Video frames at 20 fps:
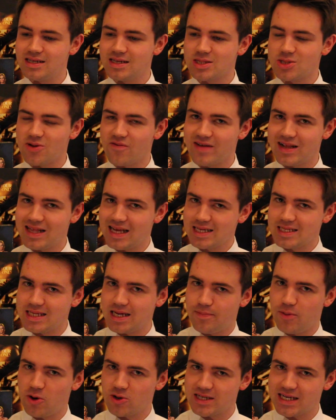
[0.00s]
sort of
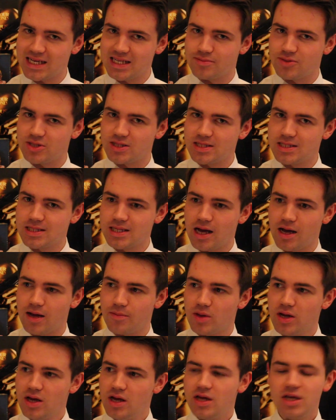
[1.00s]
classic Bond elements.
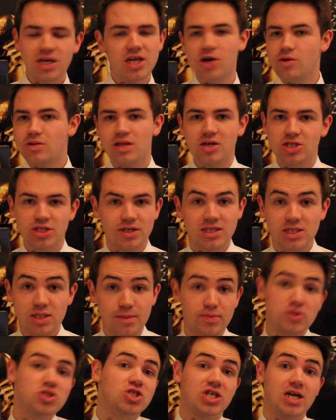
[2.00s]
You know, largely because
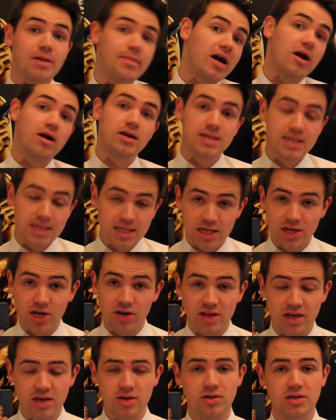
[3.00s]
of budget, apparently, you
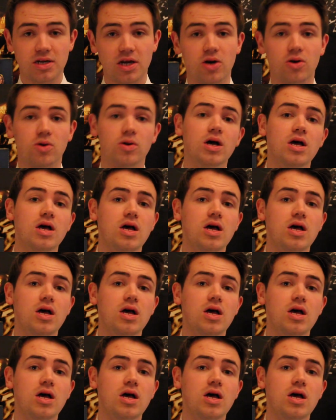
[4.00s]
know, they couldn't go